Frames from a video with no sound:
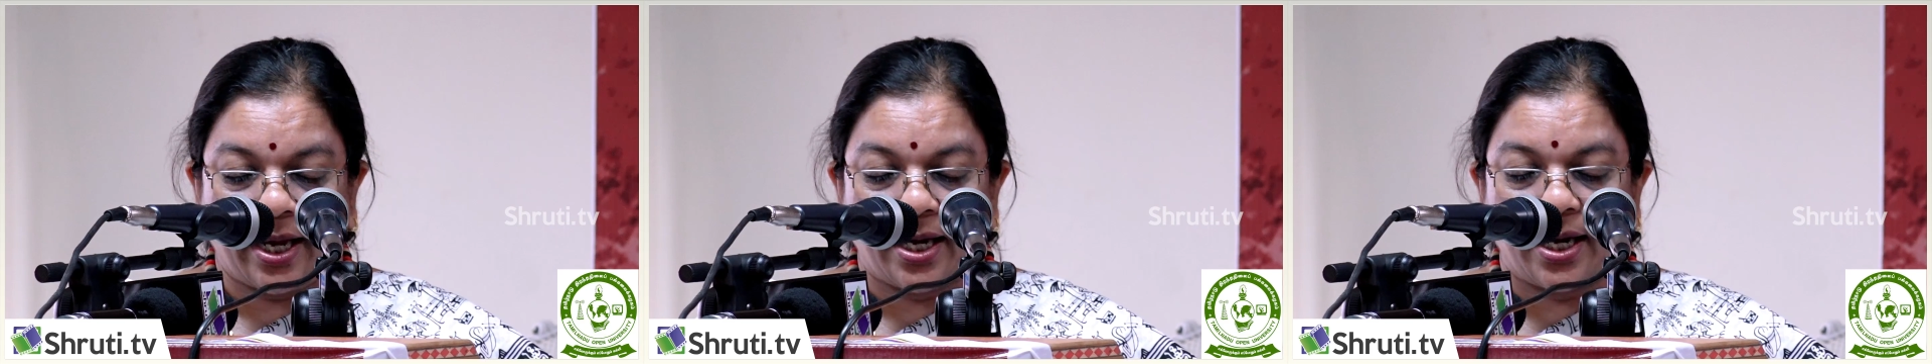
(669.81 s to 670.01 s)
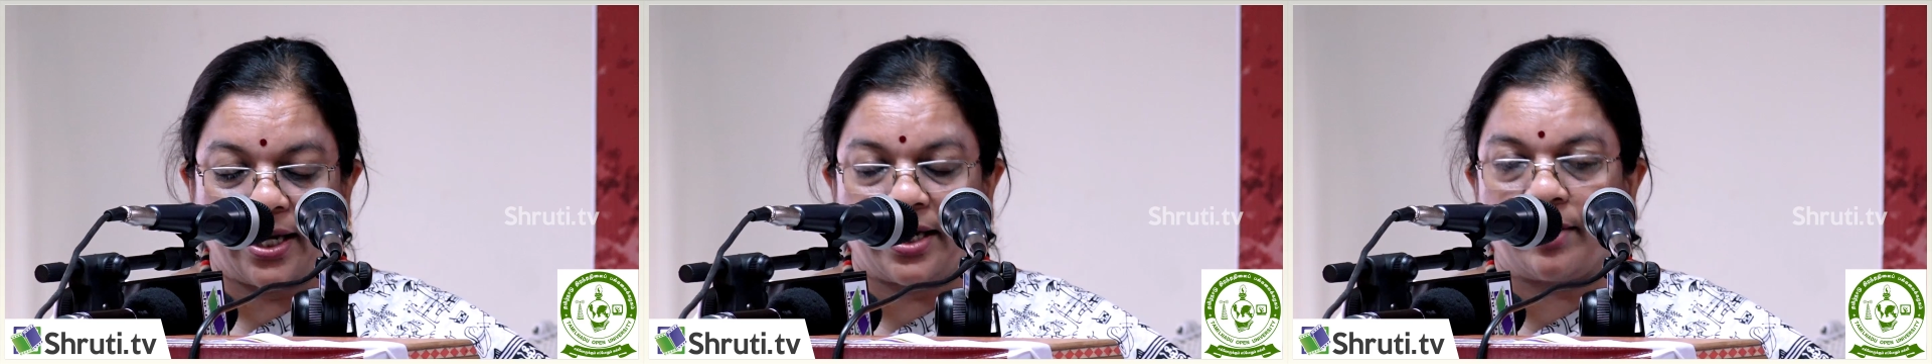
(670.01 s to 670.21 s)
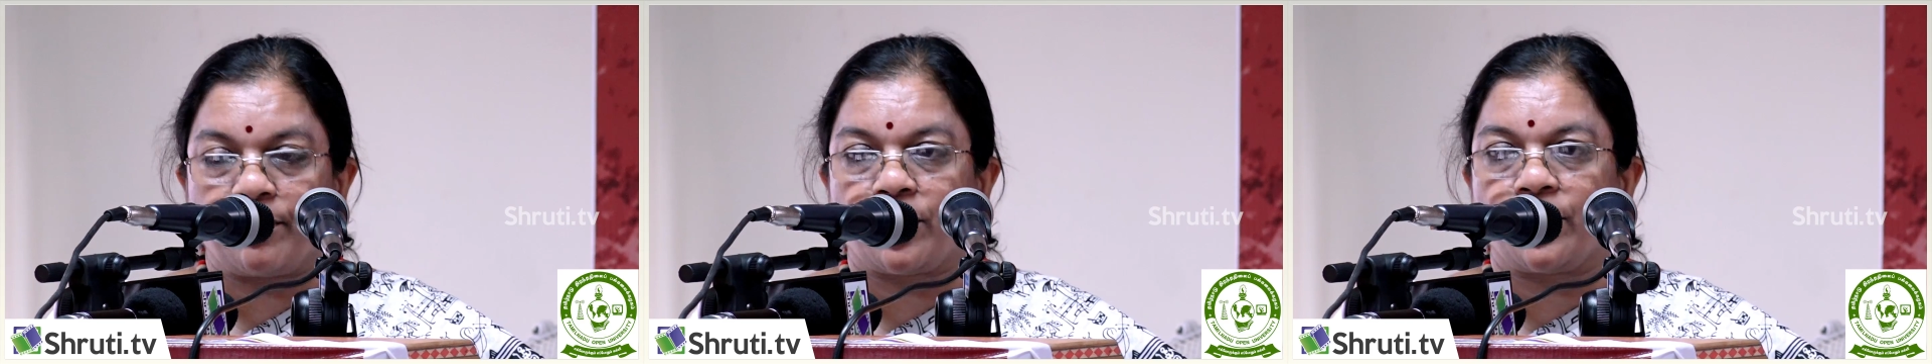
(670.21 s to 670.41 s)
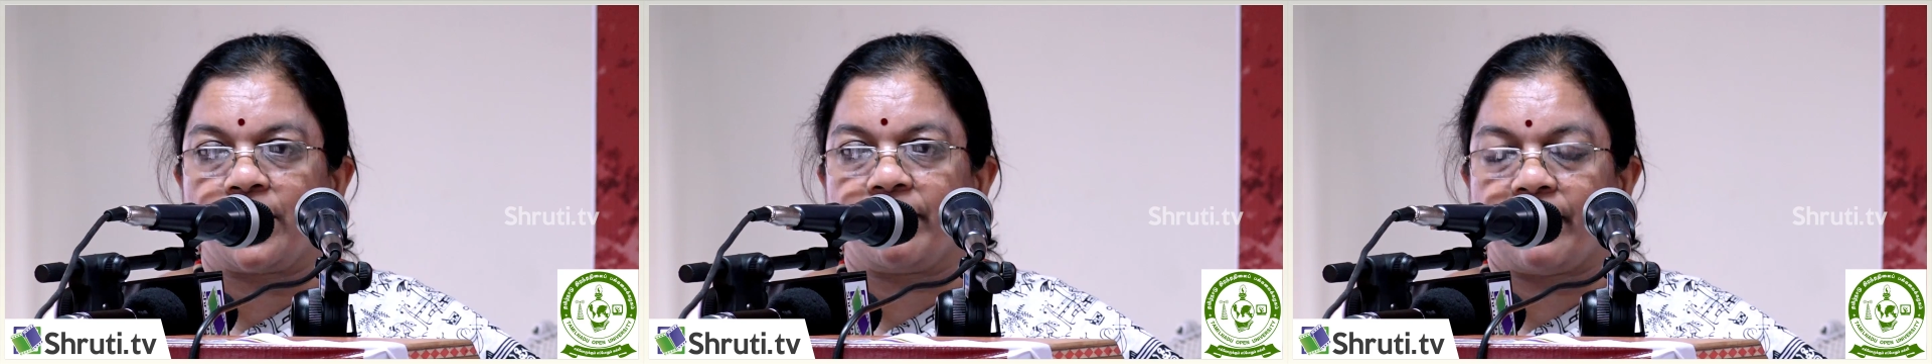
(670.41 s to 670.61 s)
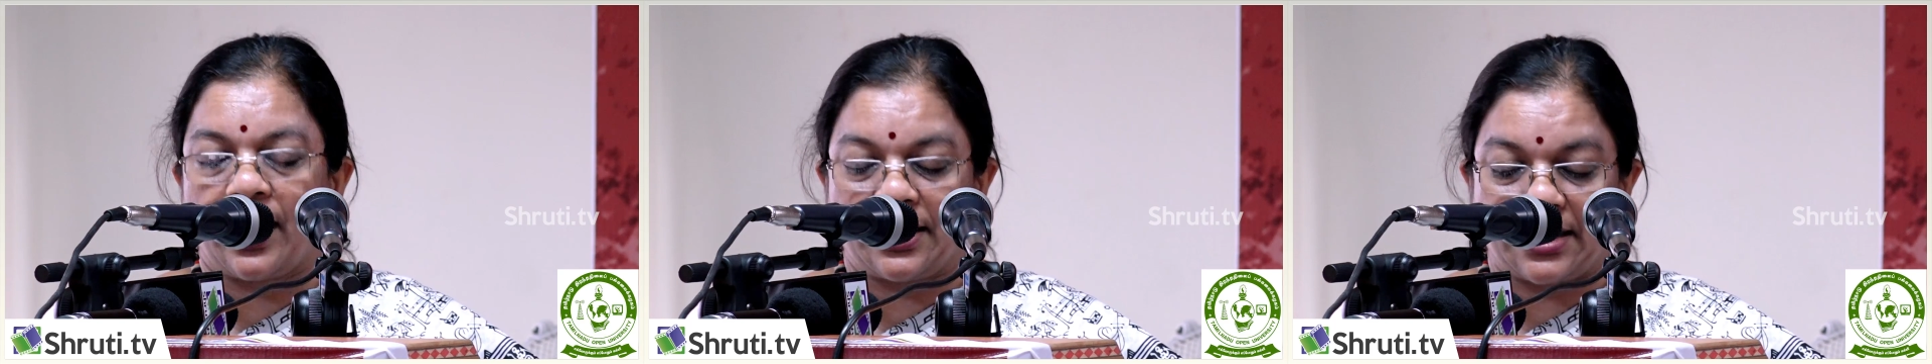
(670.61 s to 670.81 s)
an attempt to
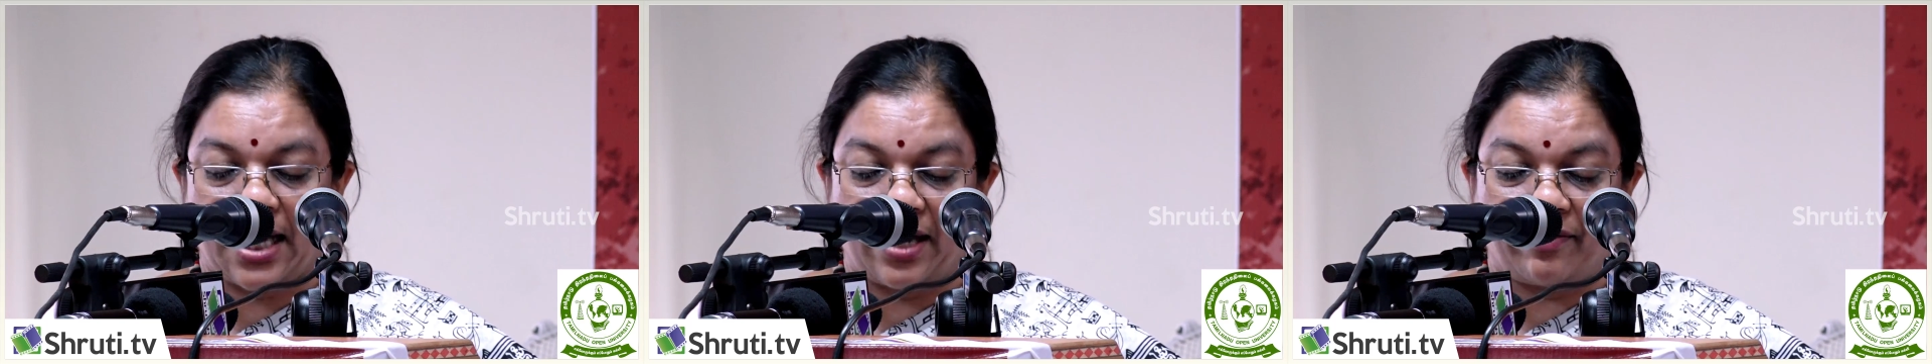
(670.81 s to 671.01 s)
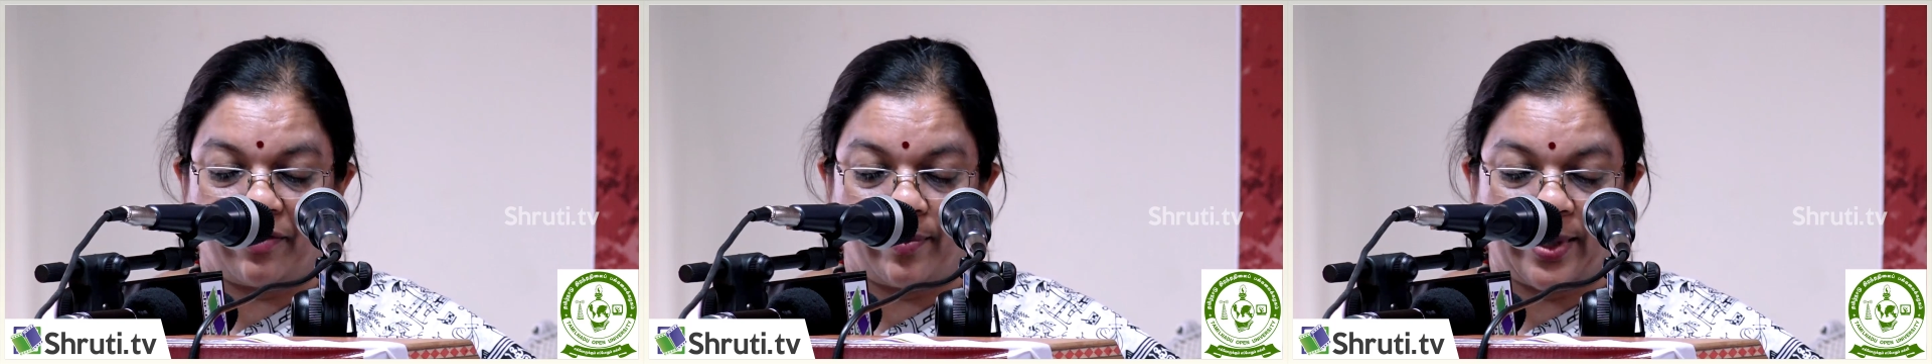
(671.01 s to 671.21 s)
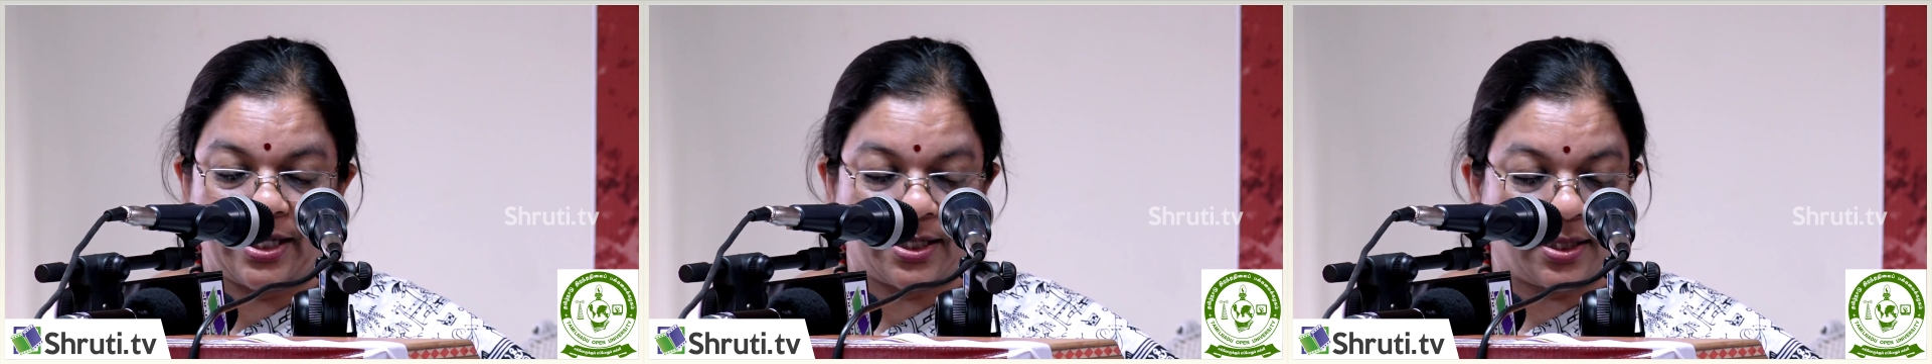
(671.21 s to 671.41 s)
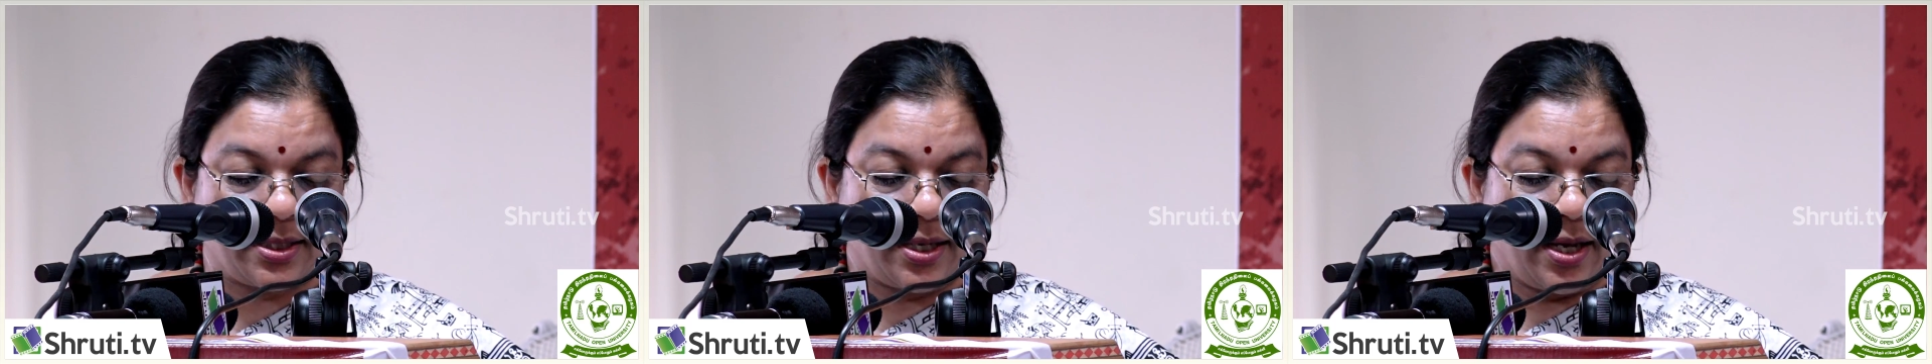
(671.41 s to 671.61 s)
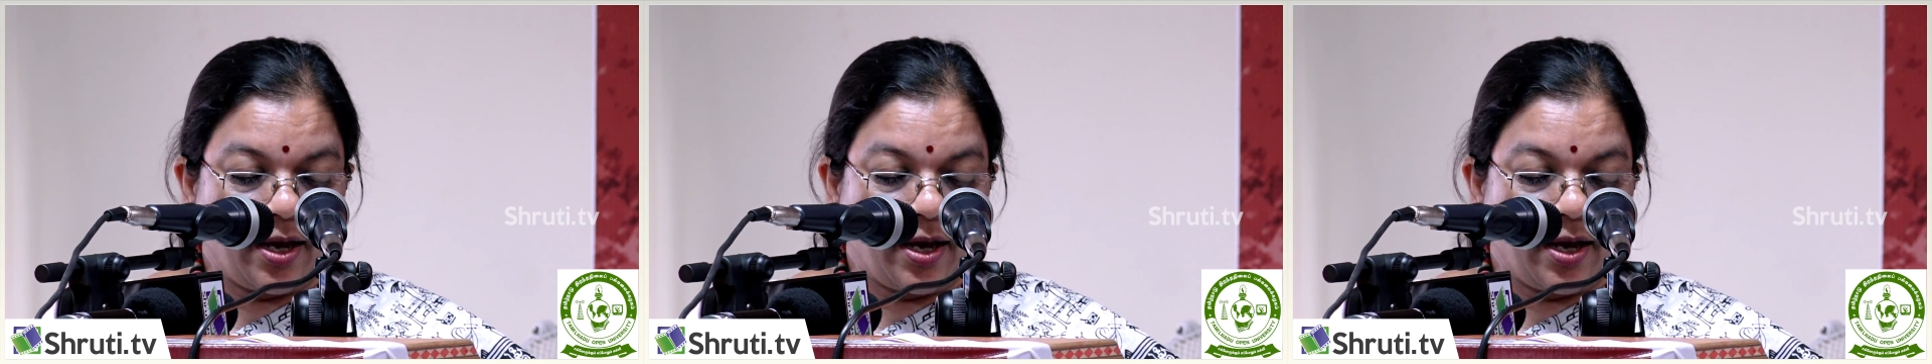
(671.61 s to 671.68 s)
devise alphabets